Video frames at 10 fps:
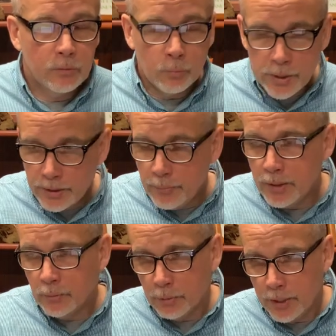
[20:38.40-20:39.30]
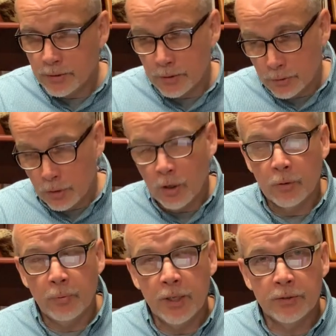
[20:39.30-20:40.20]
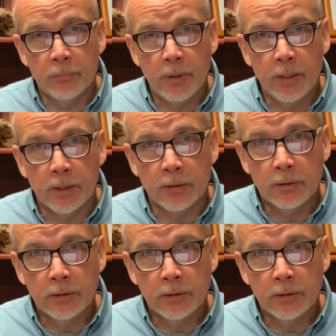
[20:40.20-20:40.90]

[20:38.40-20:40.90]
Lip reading: We need to be in a place, and it's a hard place to be in,